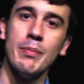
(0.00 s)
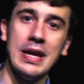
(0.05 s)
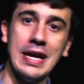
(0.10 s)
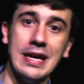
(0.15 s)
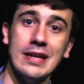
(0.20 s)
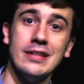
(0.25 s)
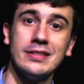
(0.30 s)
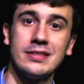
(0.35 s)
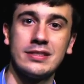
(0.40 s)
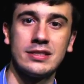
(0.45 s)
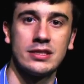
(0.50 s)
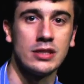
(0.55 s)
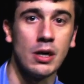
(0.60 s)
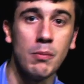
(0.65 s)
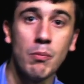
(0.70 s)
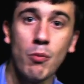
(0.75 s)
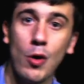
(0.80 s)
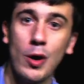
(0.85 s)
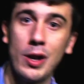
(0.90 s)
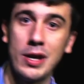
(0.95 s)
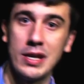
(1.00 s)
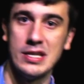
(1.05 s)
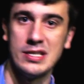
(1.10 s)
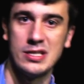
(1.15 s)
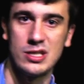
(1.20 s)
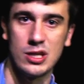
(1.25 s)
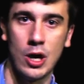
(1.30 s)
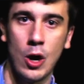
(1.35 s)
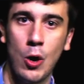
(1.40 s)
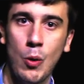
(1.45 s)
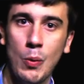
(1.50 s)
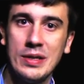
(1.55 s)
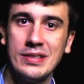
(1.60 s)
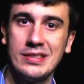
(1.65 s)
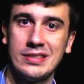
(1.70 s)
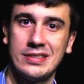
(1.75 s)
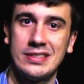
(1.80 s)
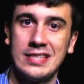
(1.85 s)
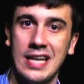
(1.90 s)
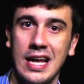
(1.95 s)
is, someone is always
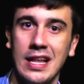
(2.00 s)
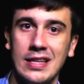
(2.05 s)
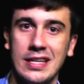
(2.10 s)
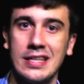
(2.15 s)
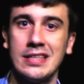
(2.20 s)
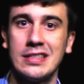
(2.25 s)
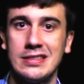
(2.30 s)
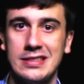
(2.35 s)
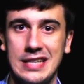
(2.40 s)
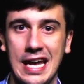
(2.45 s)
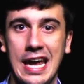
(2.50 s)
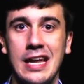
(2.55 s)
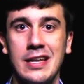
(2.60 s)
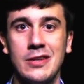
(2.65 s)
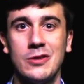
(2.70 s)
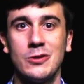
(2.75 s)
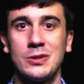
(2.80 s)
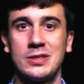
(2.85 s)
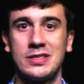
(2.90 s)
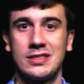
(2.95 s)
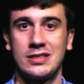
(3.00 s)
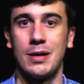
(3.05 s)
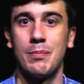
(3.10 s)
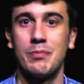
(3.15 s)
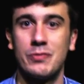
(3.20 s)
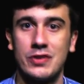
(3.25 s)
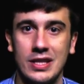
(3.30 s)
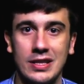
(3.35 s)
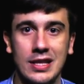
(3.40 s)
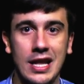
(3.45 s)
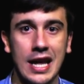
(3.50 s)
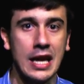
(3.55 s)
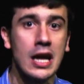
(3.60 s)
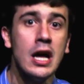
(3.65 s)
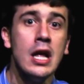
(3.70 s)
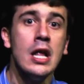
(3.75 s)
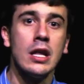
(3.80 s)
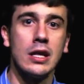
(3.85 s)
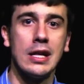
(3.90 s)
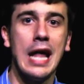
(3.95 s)
telling Daniel something, like
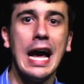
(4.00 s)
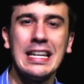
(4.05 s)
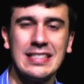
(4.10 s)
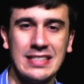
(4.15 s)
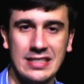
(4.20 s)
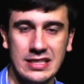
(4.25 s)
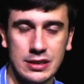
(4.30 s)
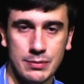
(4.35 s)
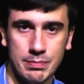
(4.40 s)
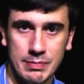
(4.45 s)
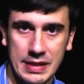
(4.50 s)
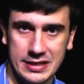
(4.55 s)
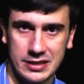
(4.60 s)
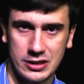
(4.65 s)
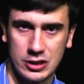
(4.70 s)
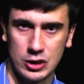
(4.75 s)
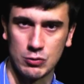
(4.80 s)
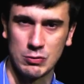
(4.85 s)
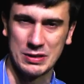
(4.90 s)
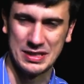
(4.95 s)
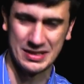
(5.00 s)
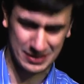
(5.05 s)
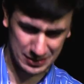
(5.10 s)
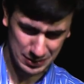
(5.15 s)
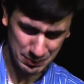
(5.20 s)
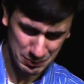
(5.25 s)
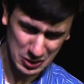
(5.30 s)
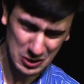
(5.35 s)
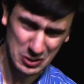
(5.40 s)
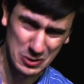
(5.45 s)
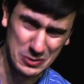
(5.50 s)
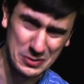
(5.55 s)
last semester when some little